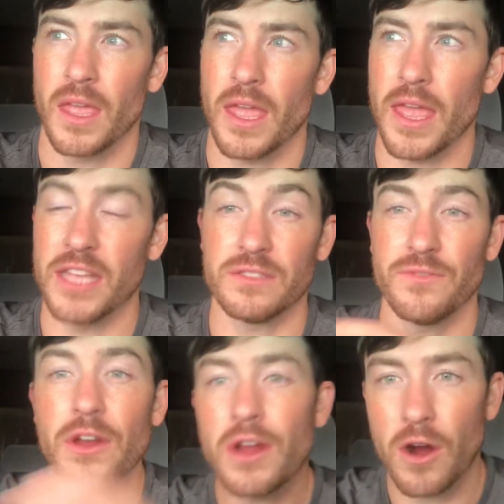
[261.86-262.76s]
It's
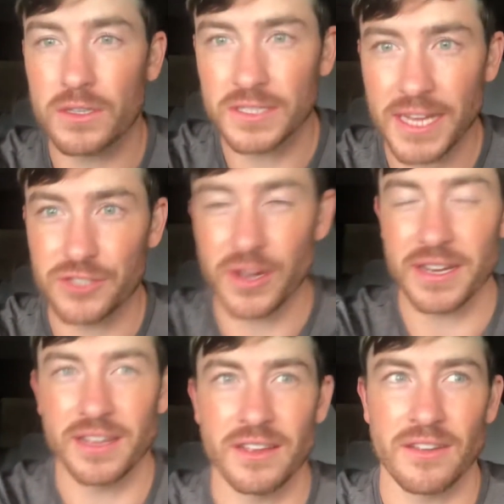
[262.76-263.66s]
very hard to day trade,
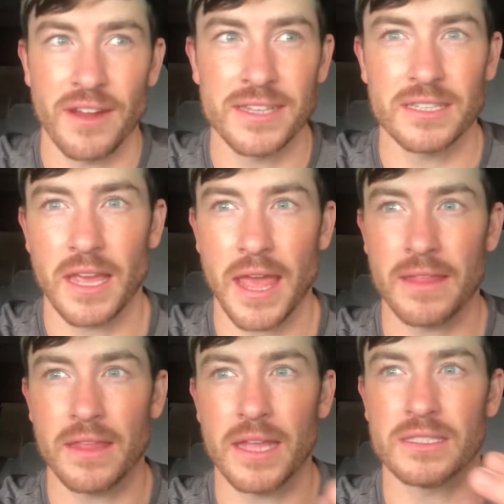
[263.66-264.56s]
right?
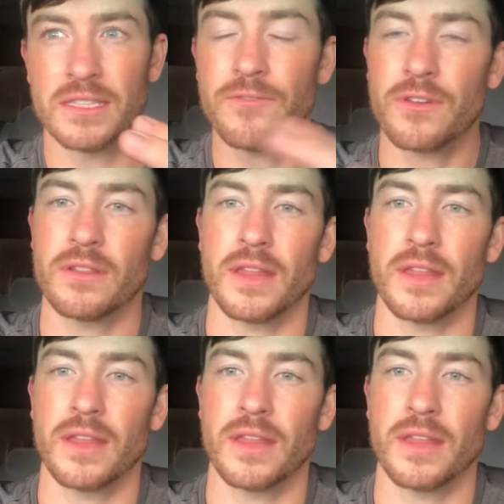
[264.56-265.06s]
And it's different.